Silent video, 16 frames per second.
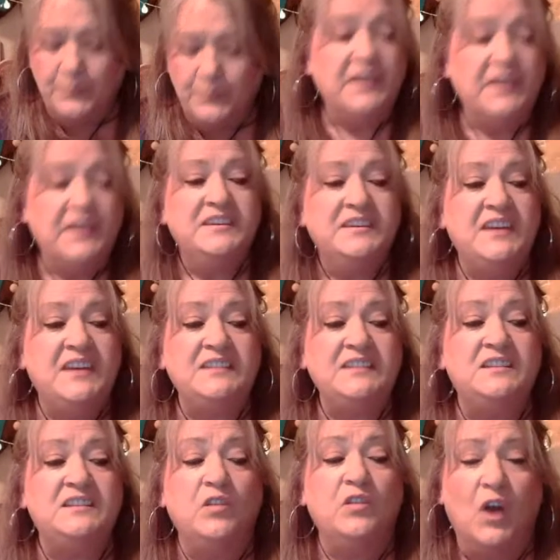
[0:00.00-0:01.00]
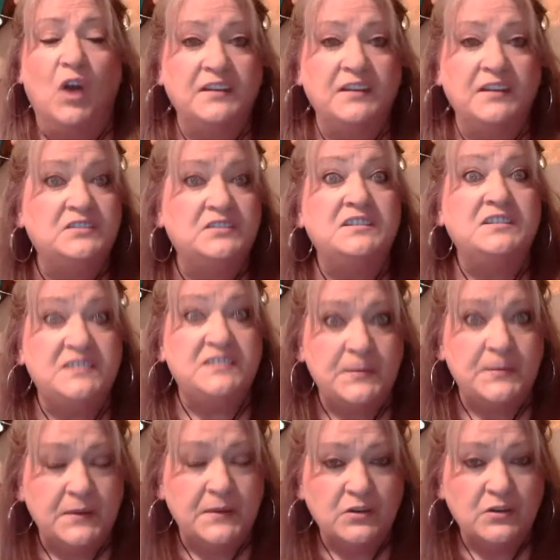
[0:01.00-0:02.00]
but get lost
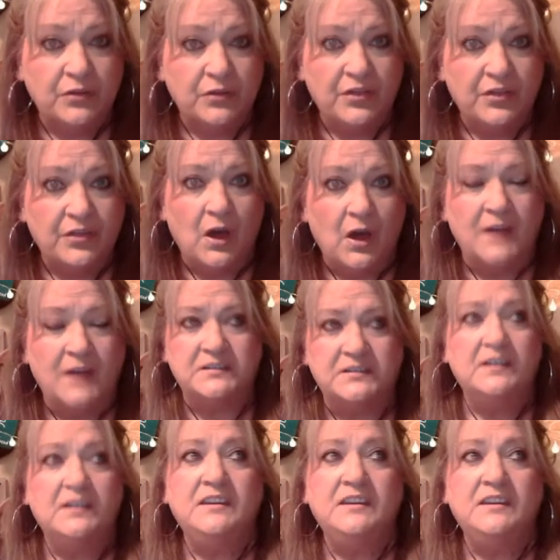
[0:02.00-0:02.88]
deep in your thought.